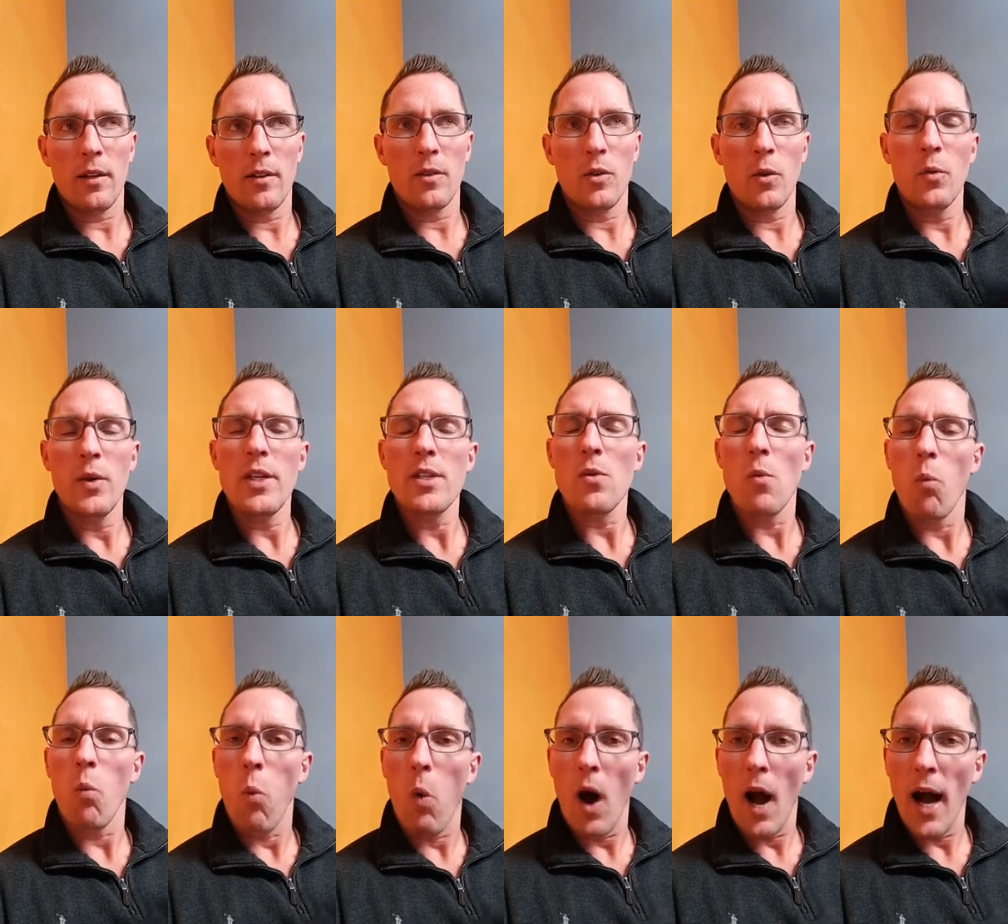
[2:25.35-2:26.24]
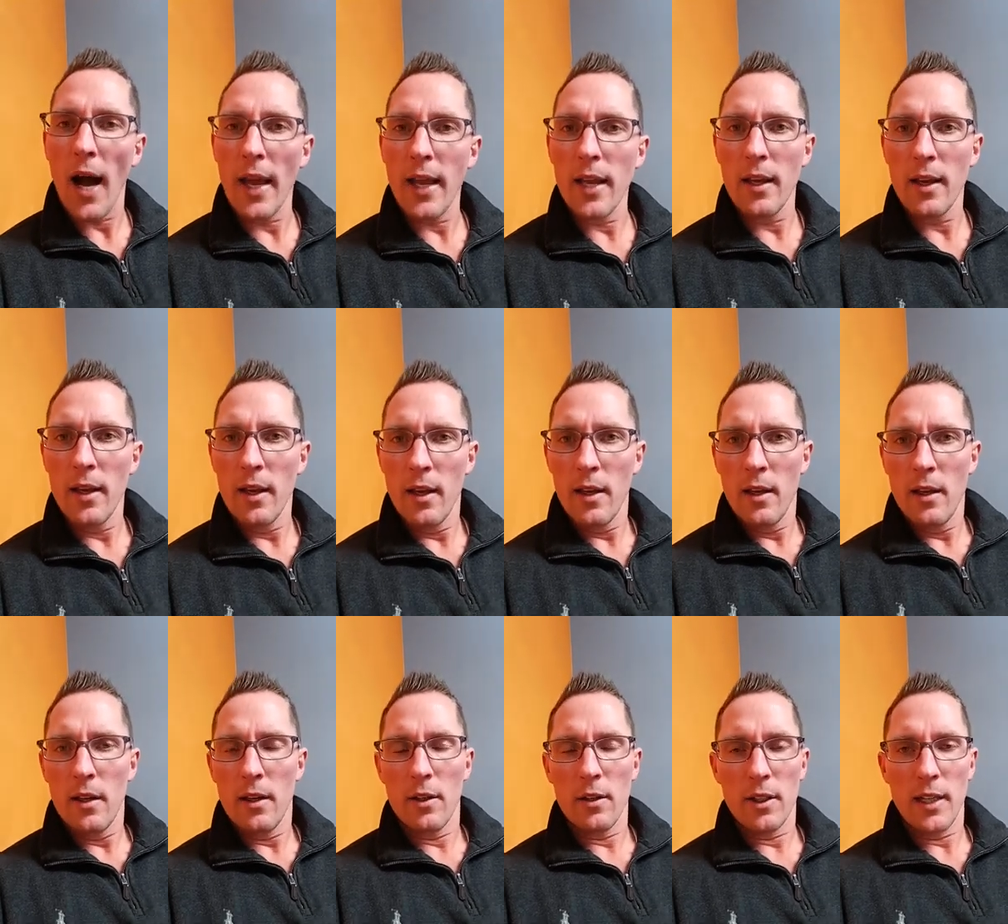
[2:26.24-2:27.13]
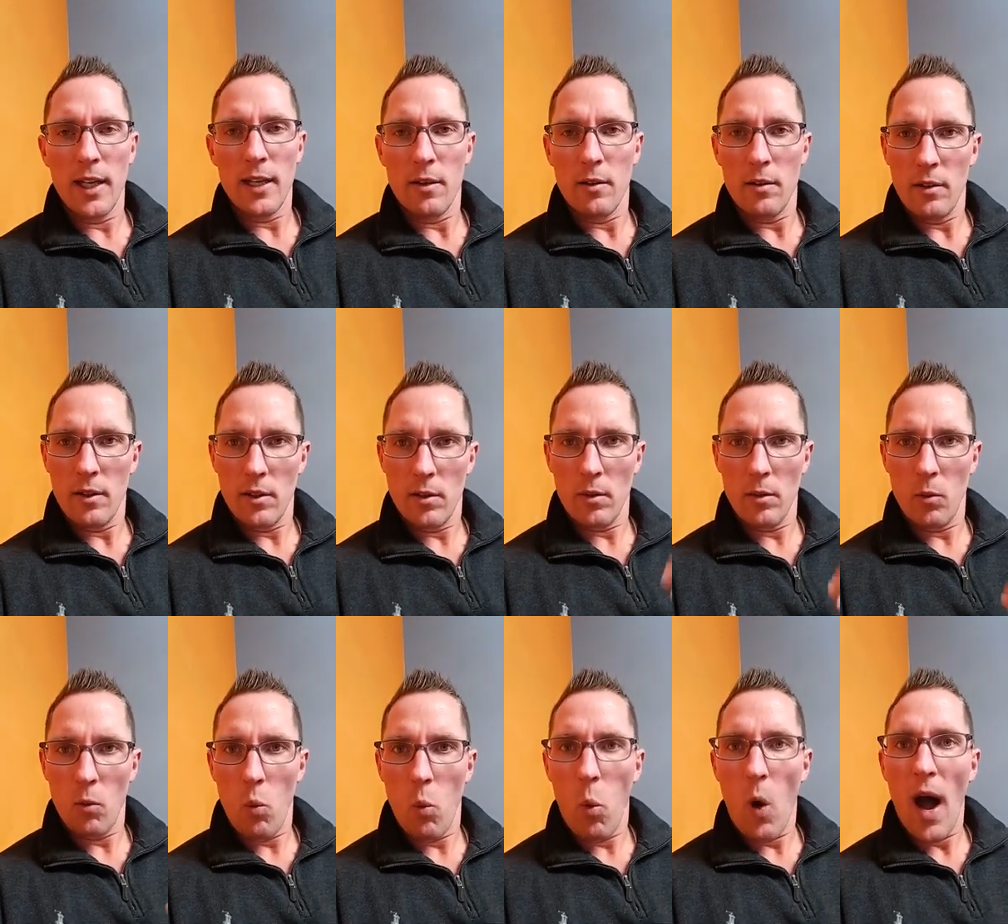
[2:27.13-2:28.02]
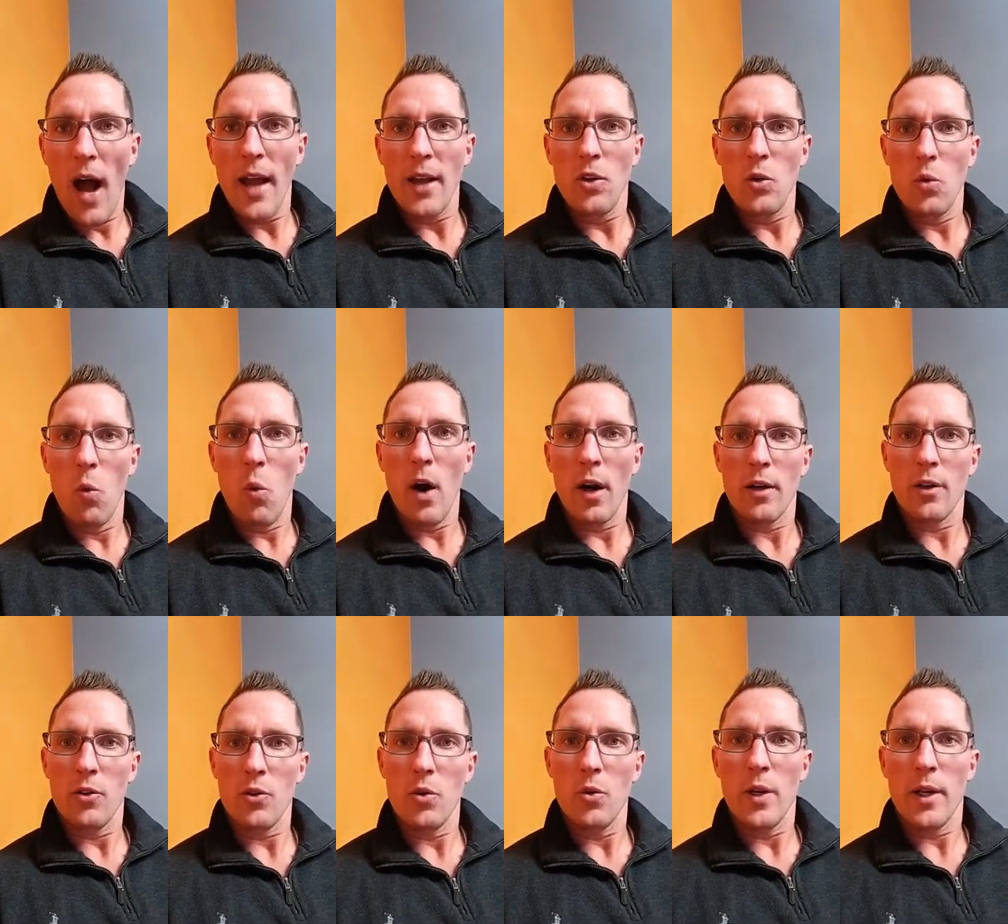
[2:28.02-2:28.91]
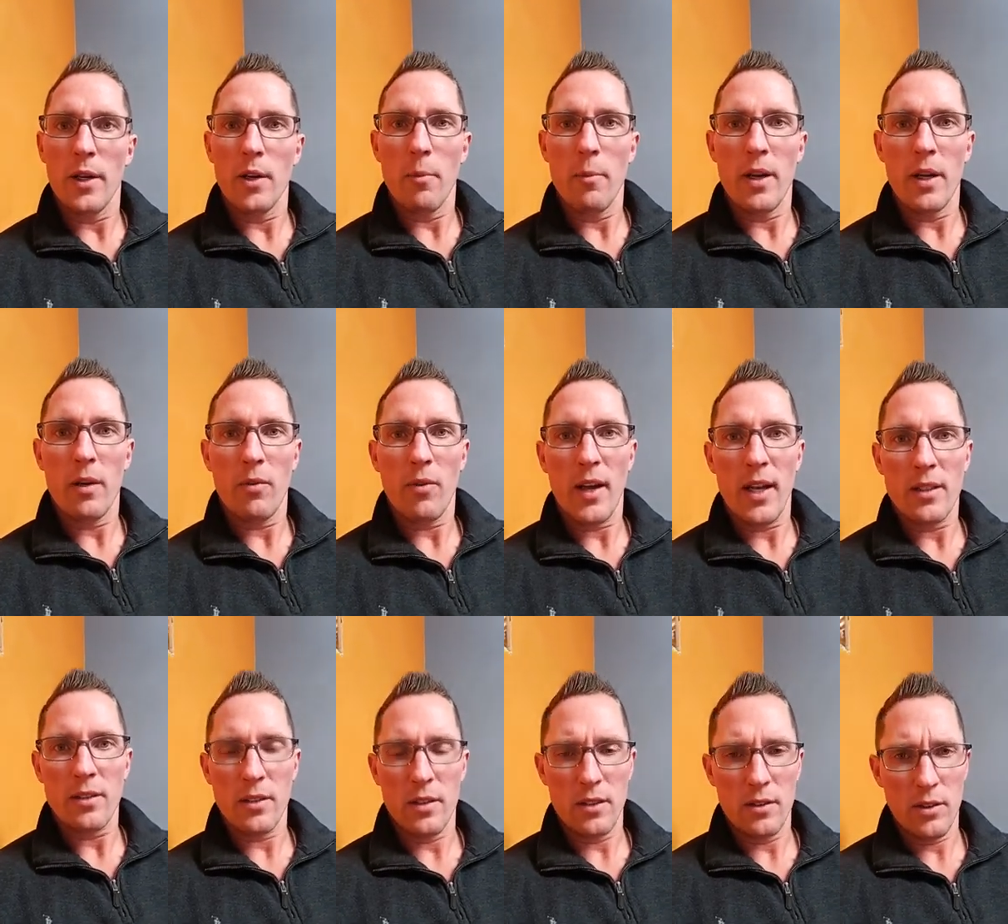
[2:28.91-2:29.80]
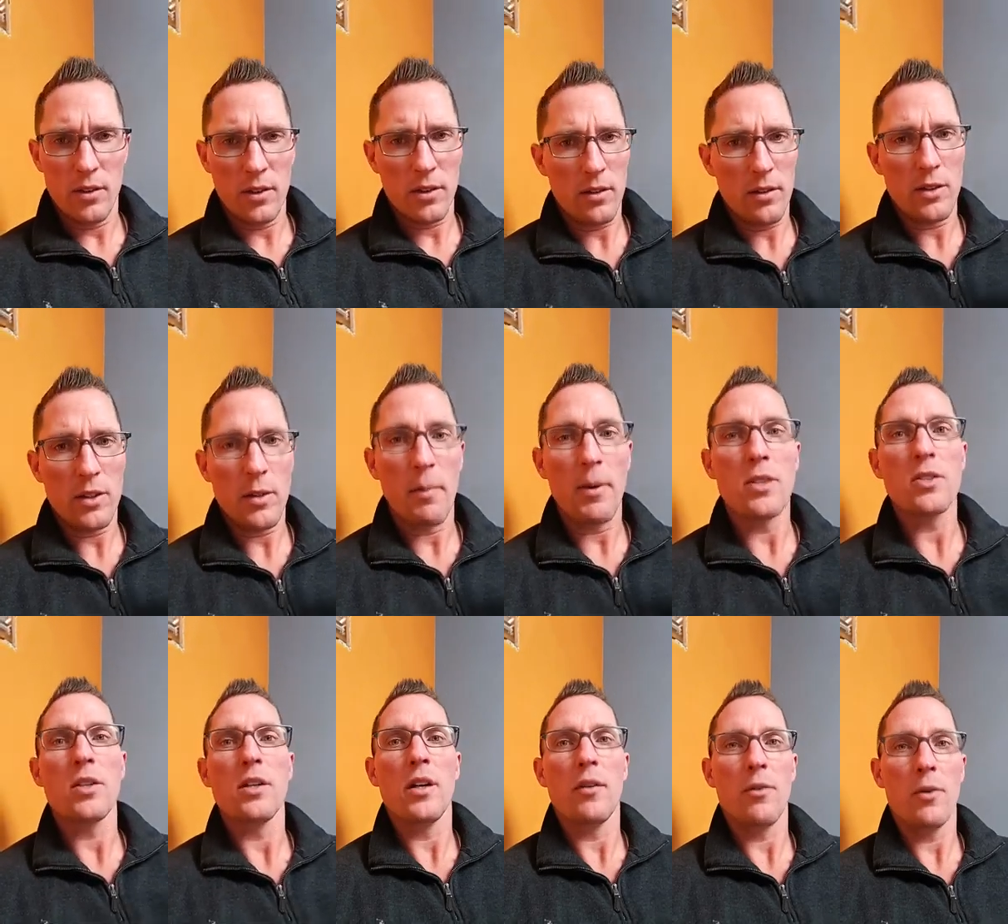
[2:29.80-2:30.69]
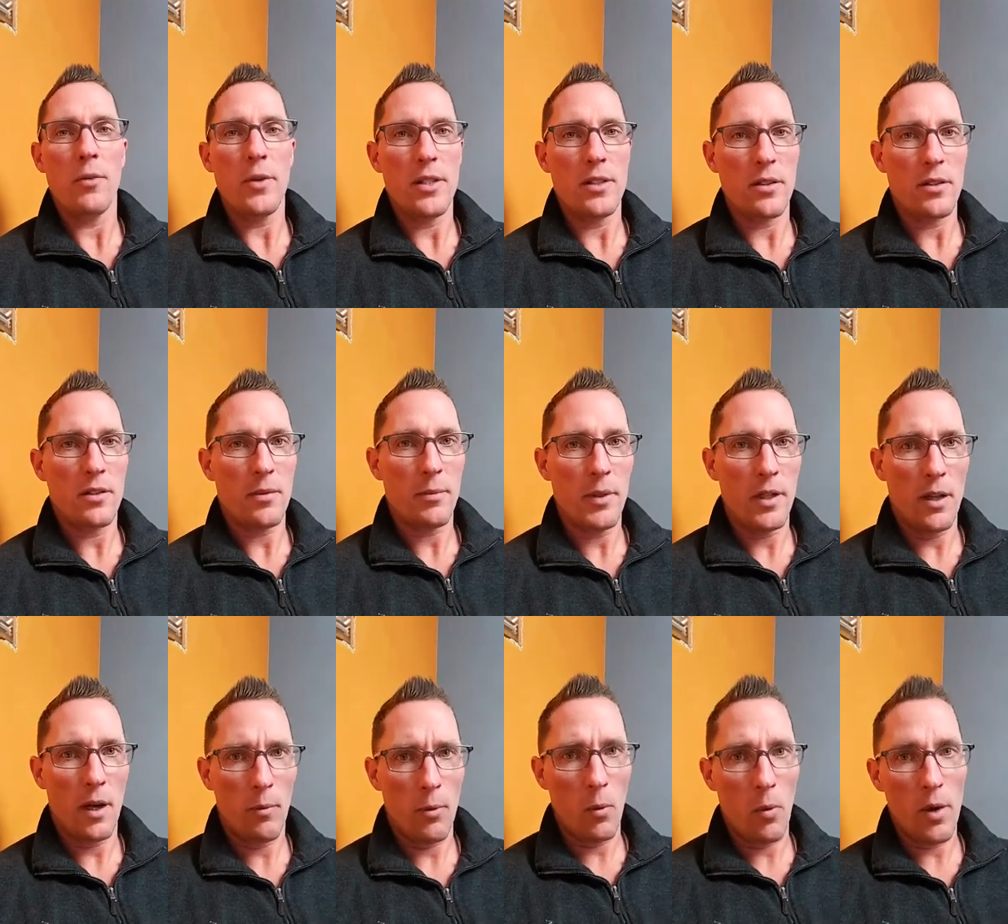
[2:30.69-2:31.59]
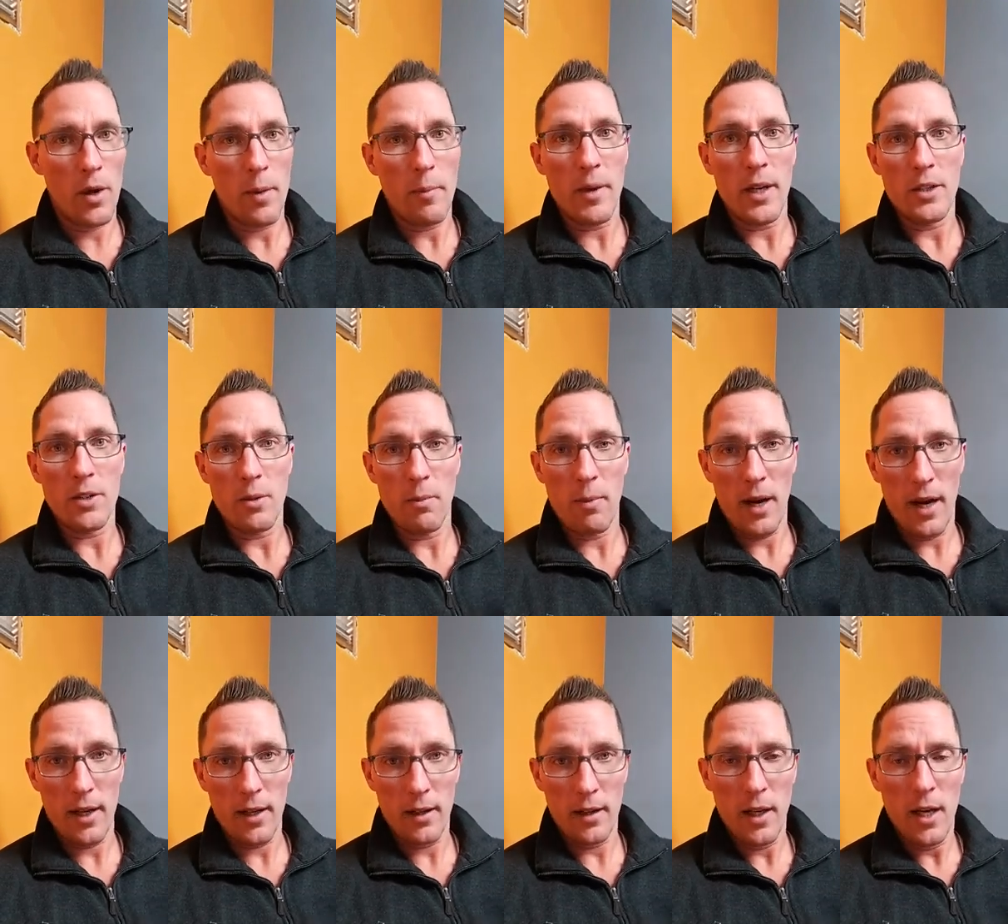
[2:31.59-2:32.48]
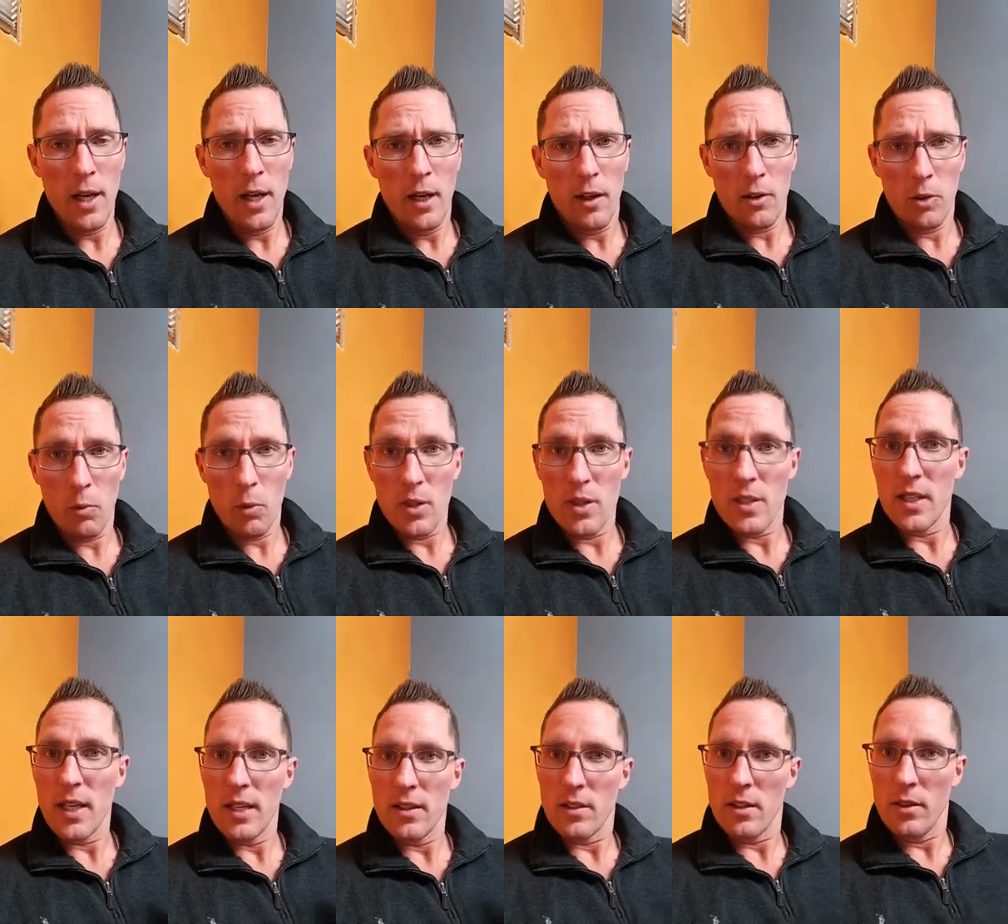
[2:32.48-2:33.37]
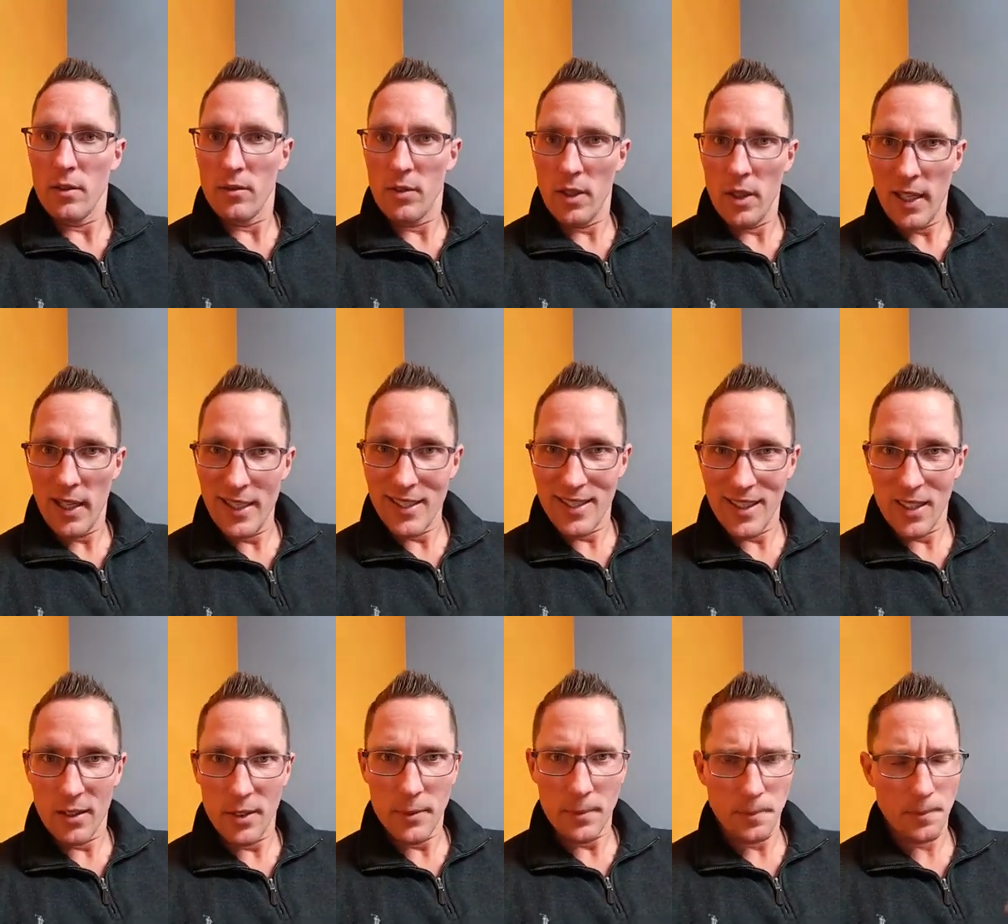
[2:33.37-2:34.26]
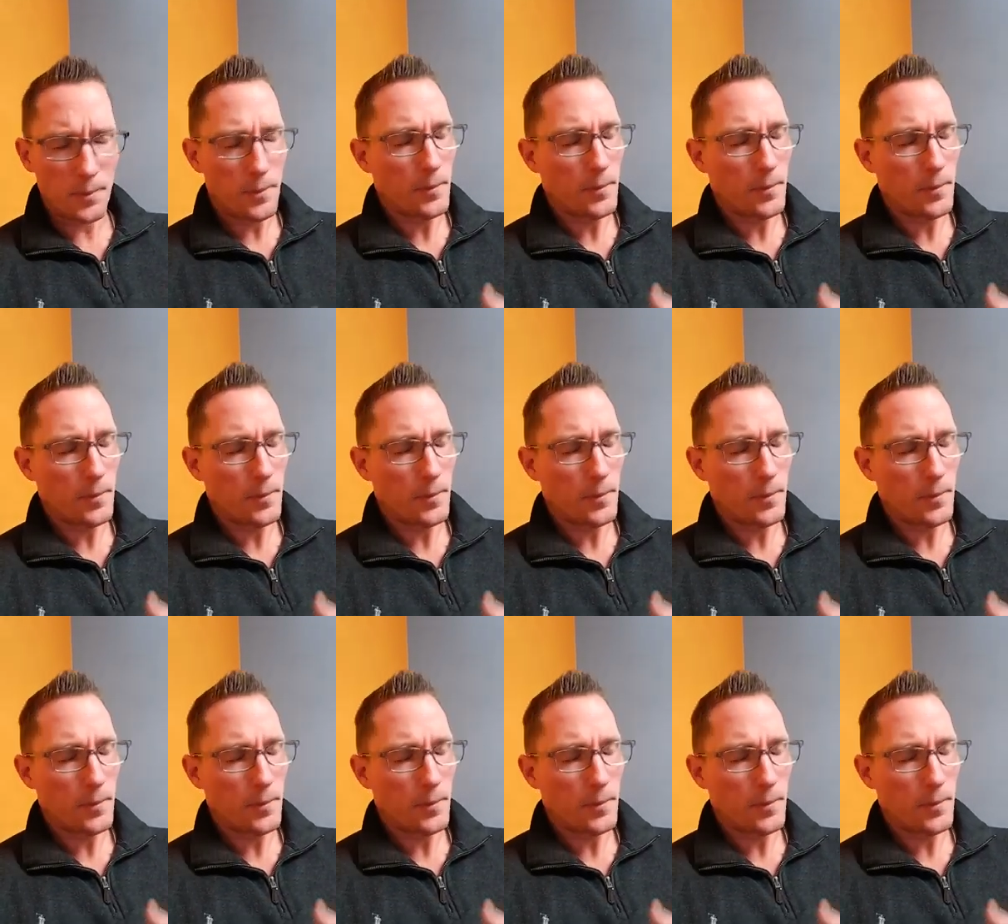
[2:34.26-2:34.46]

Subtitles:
the reason why, or kind of, why you want to do intermittent fasting is there's a bunch of different reasons. Number one, it makes your body a little more sensitive to the insulin.